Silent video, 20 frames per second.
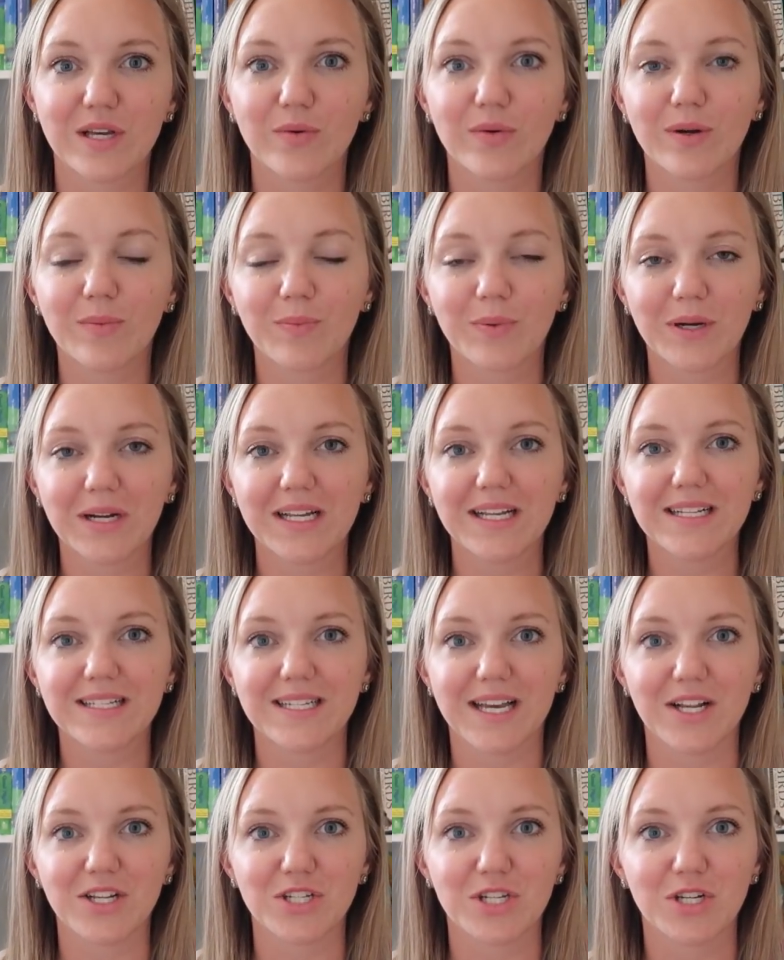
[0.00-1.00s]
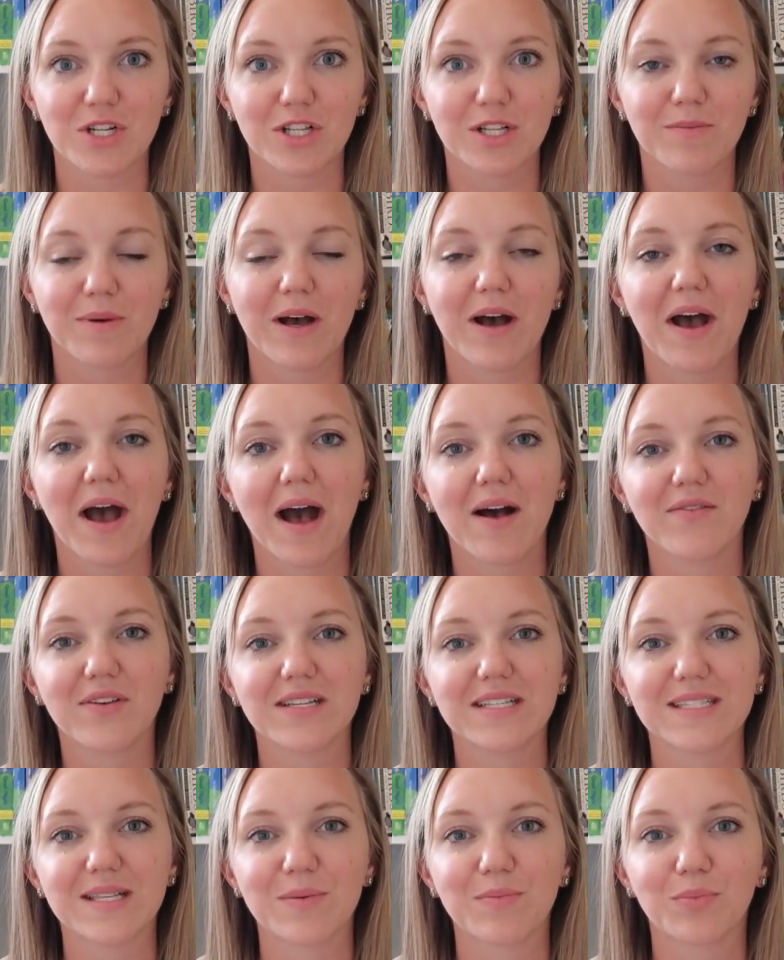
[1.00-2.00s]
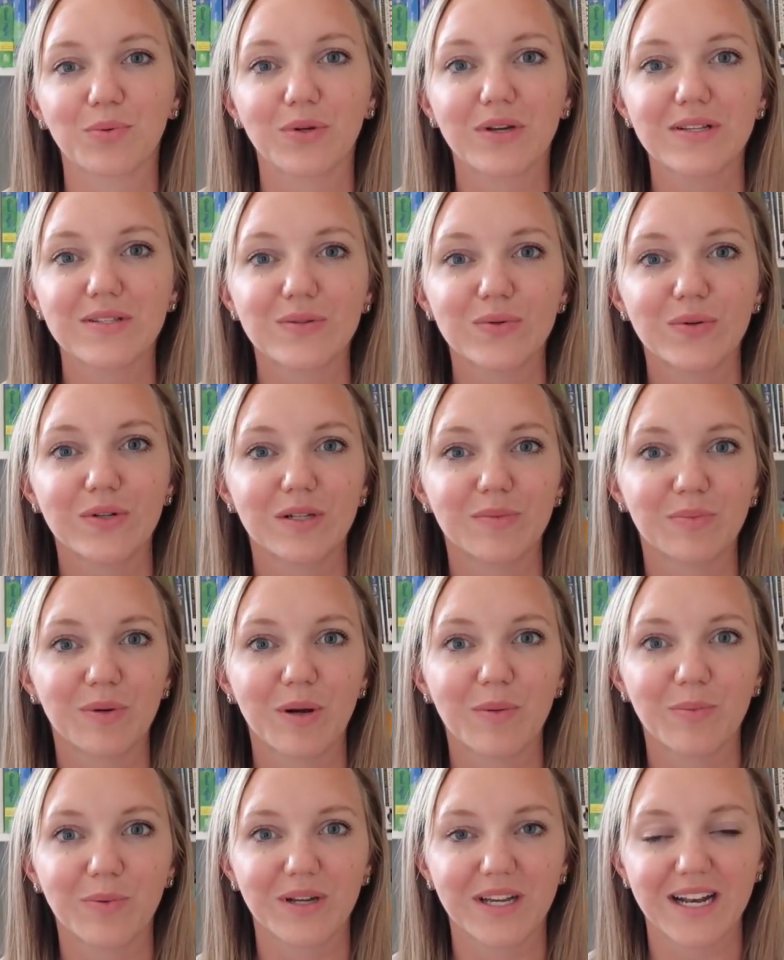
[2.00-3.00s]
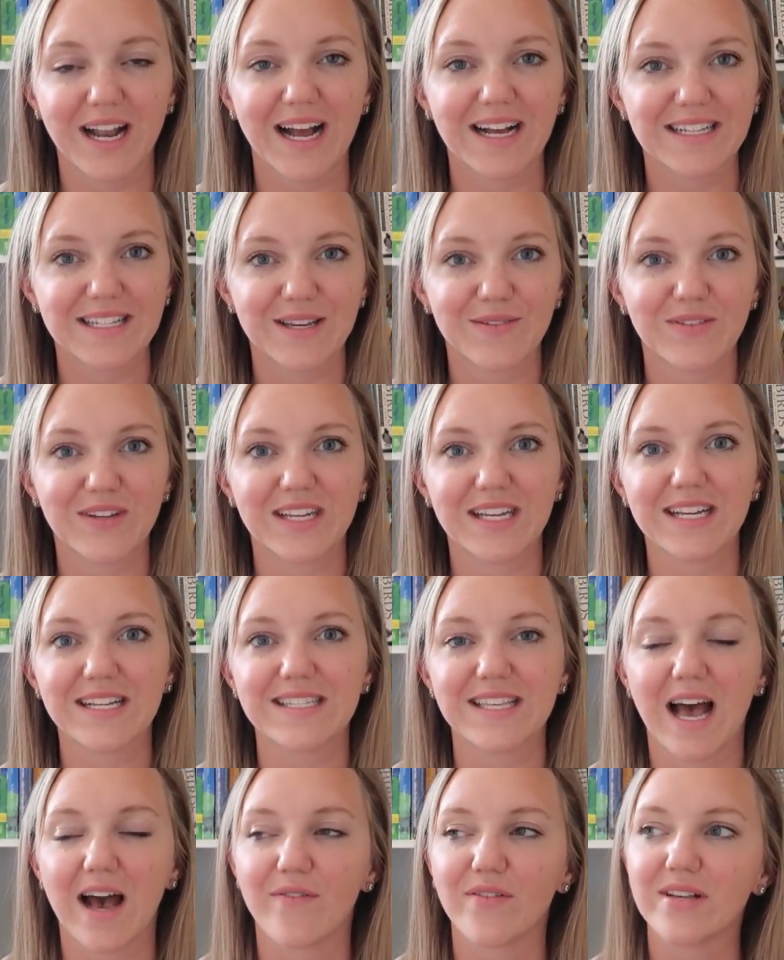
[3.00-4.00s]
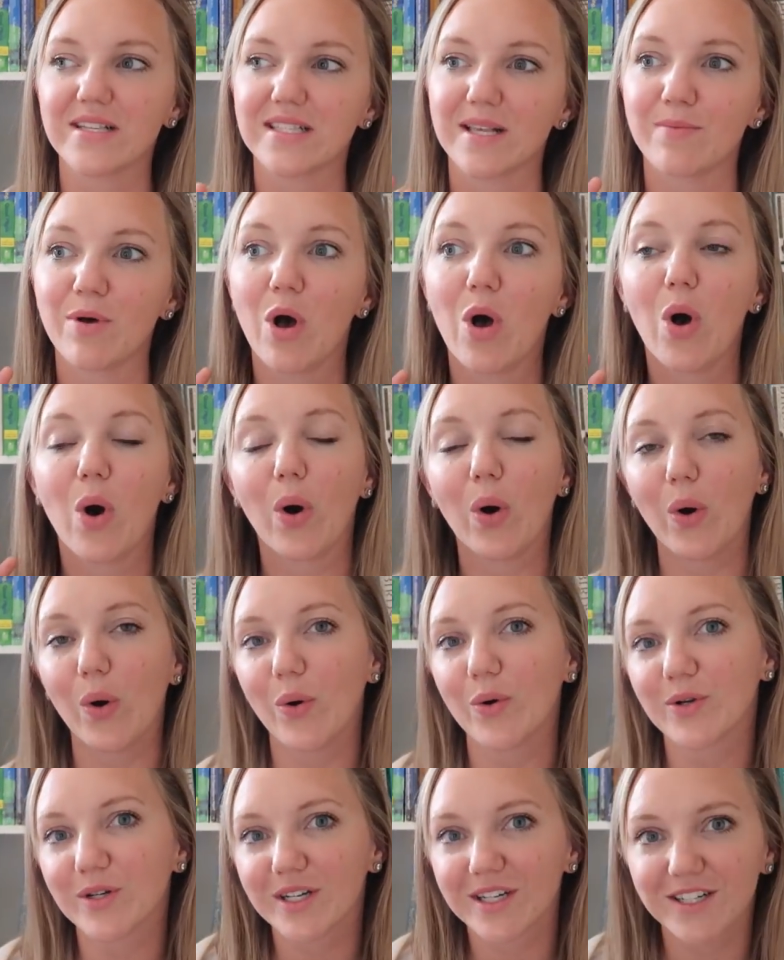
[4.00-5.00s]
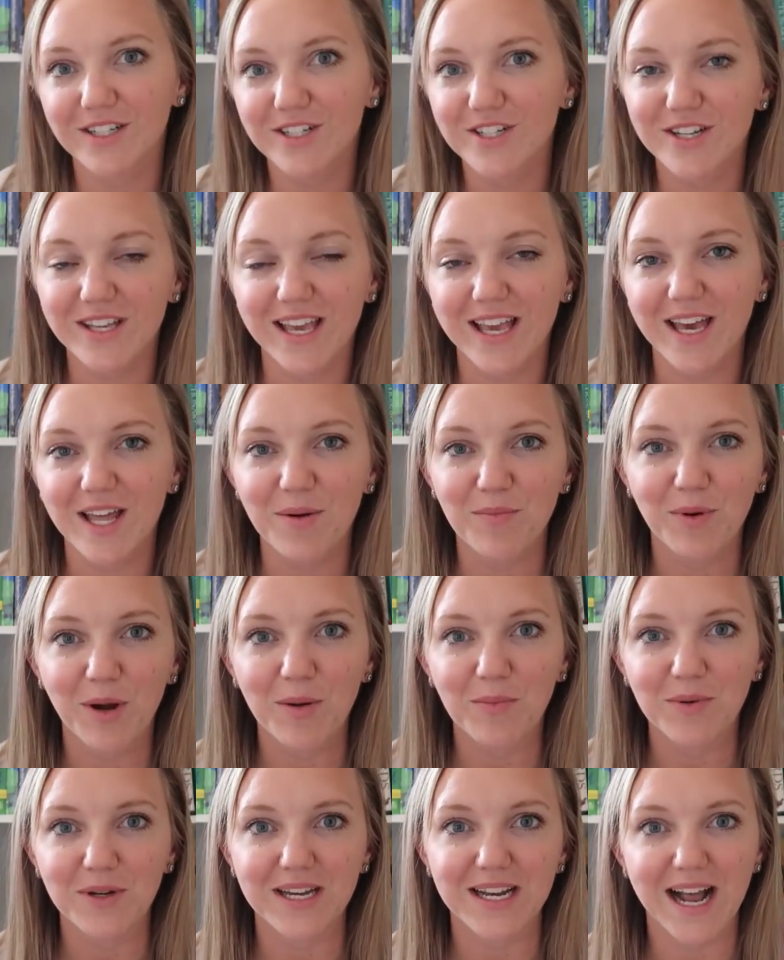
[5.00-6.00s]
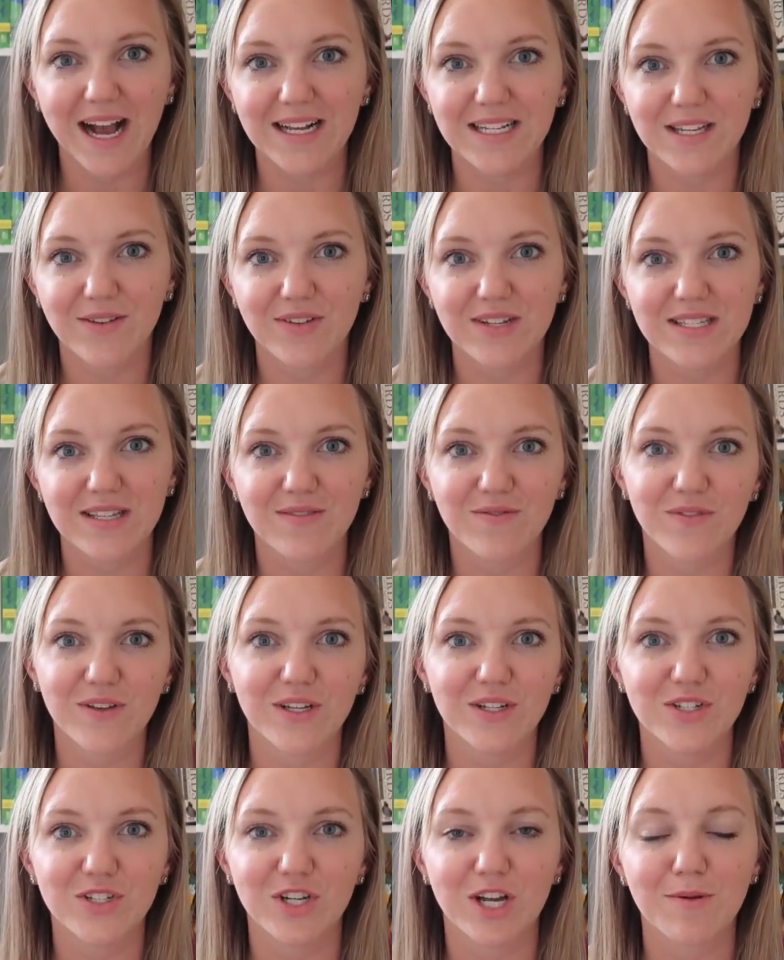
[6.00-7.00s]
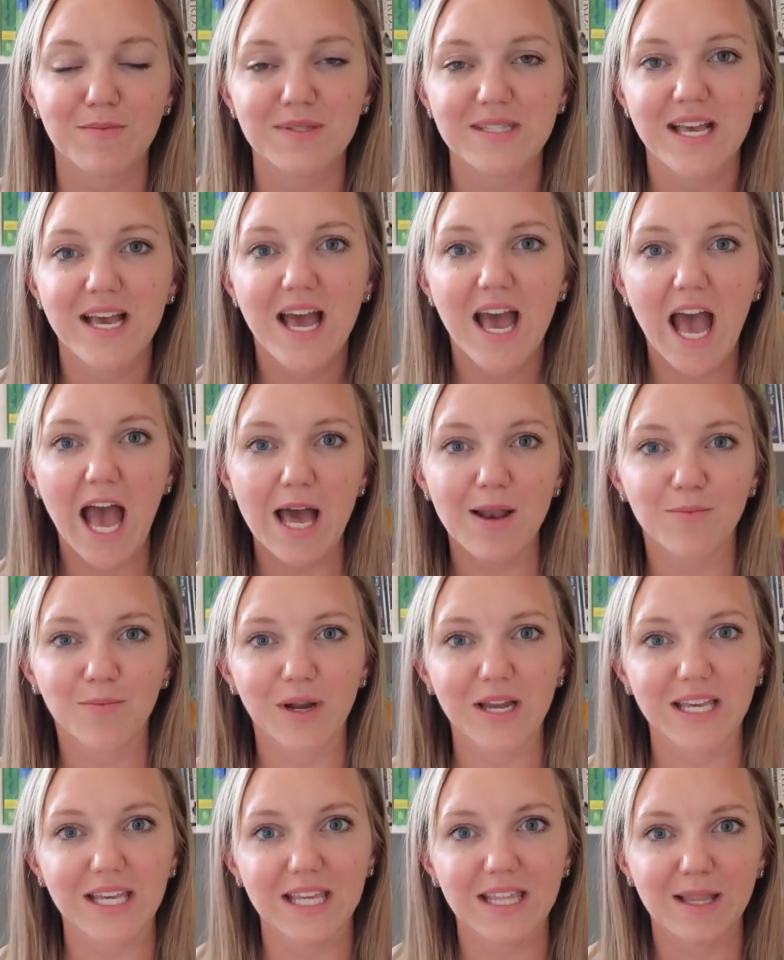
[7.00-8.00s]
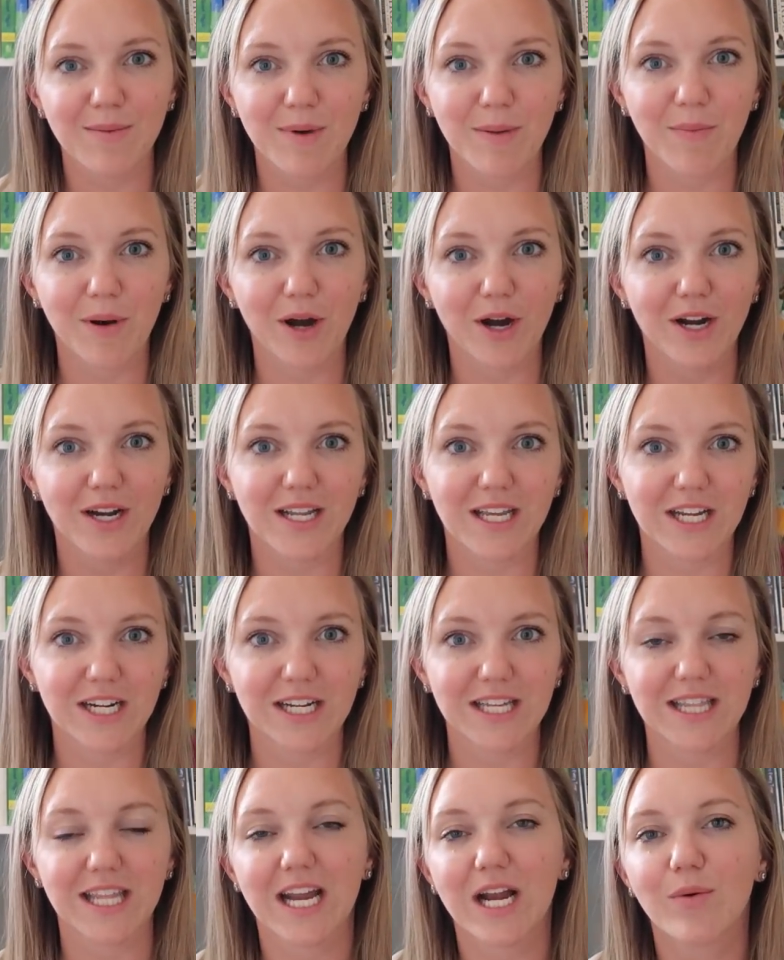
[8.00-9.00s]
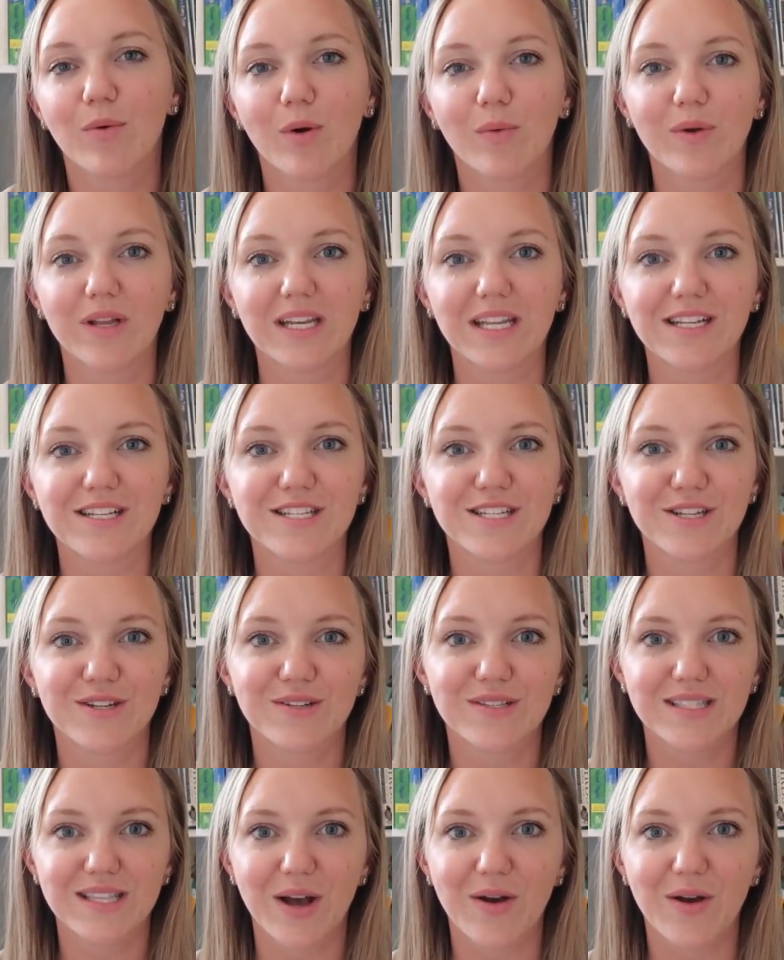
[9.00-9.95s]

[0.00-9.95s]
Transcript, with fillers: So we're pretty intentional about having some preschool appropriate activities, having some older kid appropriate activities and field trips and breaking them apart here and there where we need to.